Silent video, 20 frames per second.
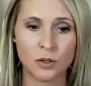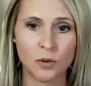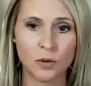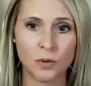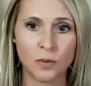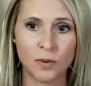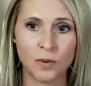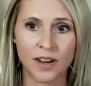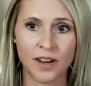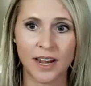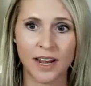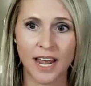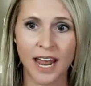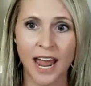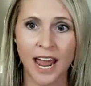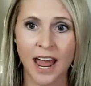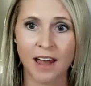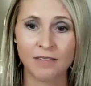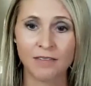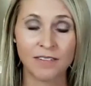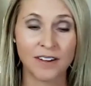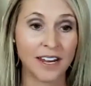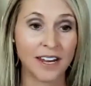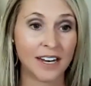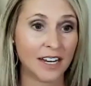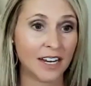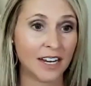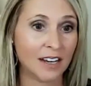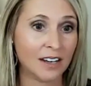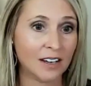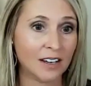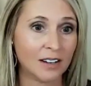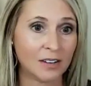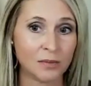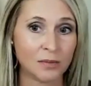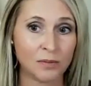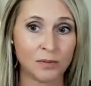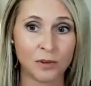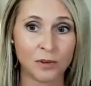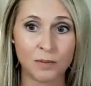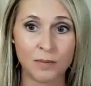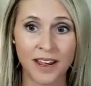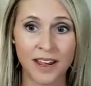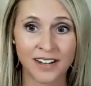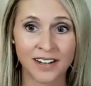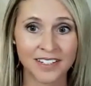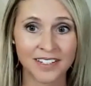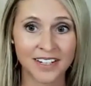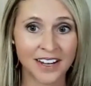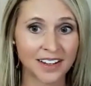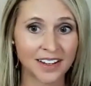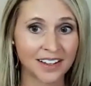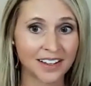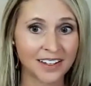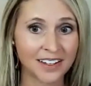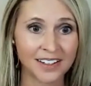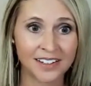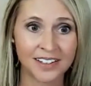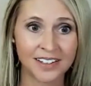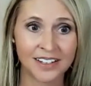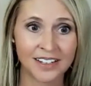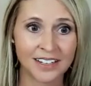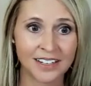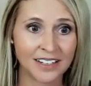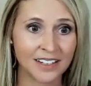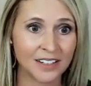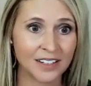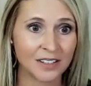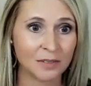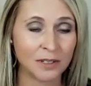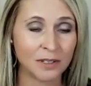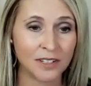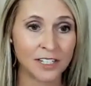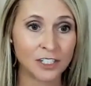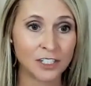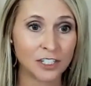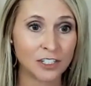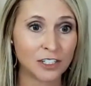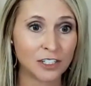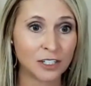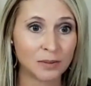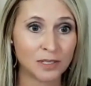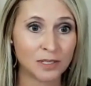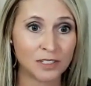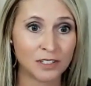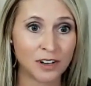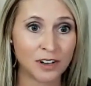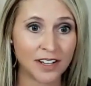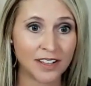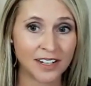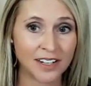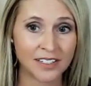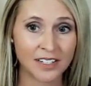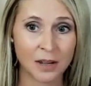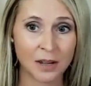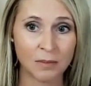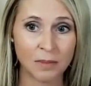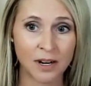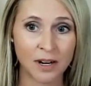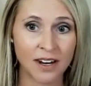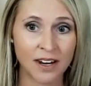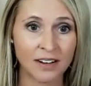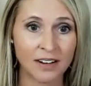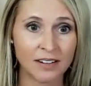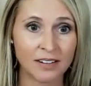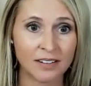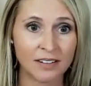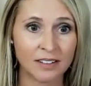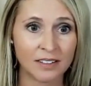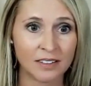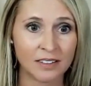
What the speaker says: you have any romantic relationships during that time period?